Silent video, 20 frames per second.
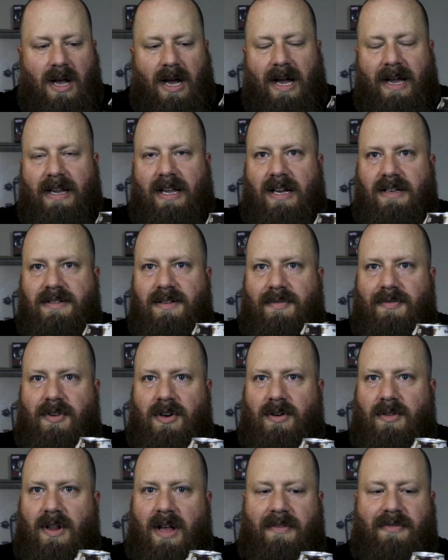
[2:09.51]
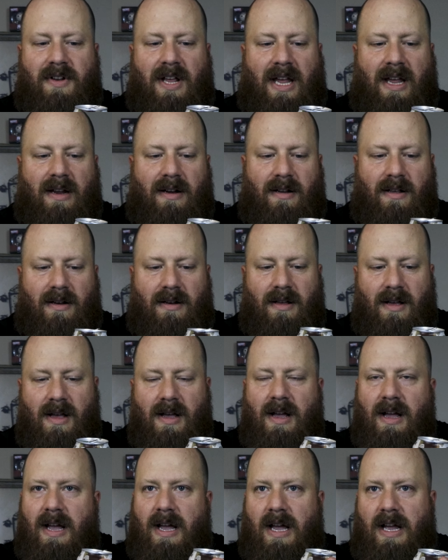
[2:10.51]
I guess if you're left-handed
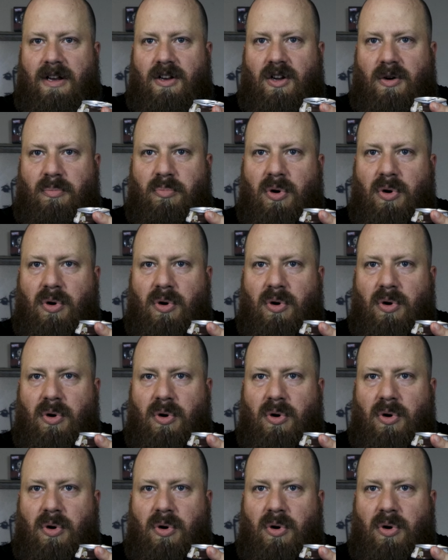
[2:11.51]
and you're